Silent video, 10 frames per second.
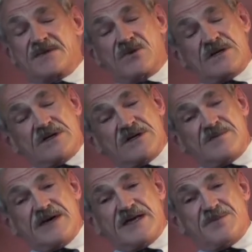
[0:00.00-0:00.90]
well, in
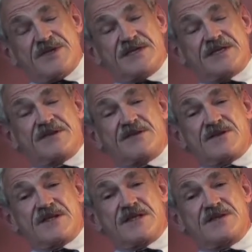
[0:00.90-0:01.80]
my
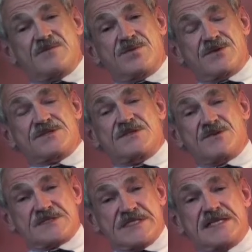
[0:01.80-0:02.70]
opinion, the person
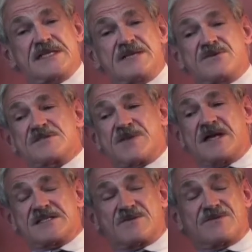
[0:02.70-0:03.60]
who is legally
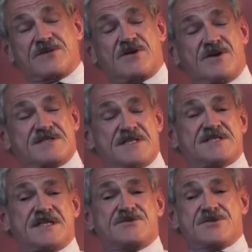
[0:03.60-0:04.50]
responsible for causing
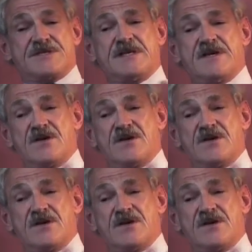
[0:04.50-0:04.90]
this injury